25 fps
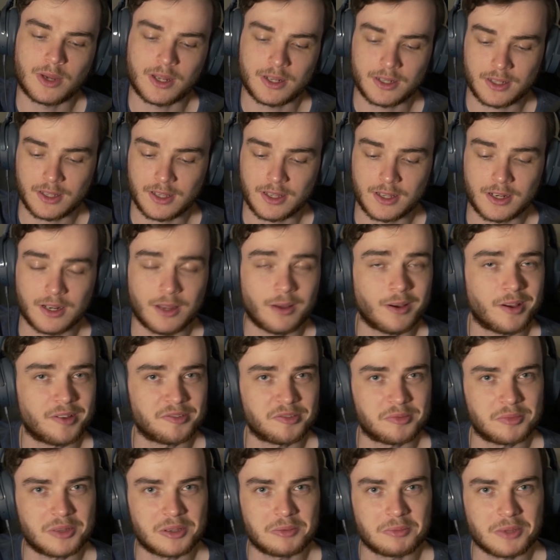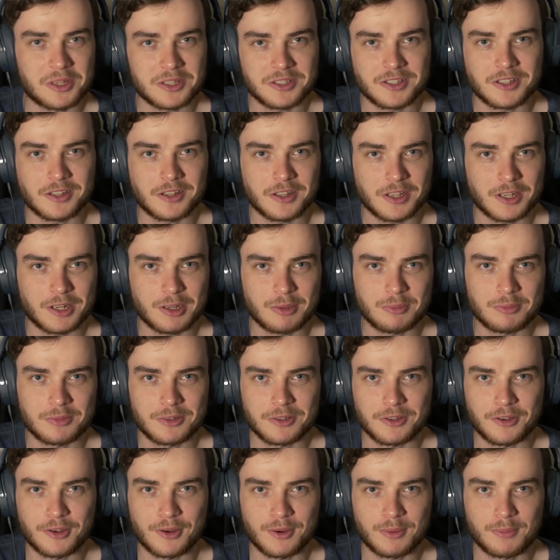But yeah, now I have a big mess to clean
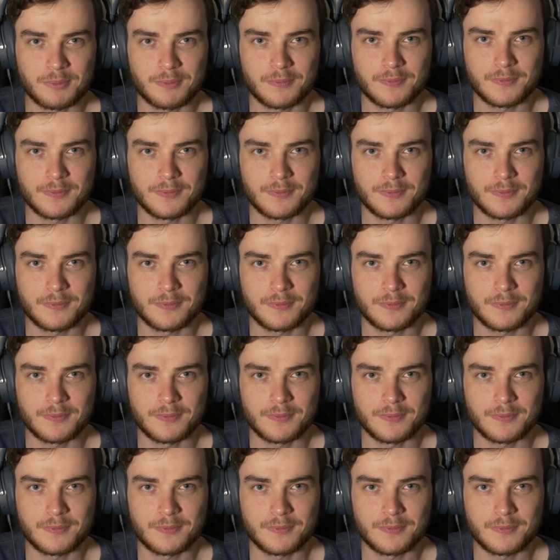up, so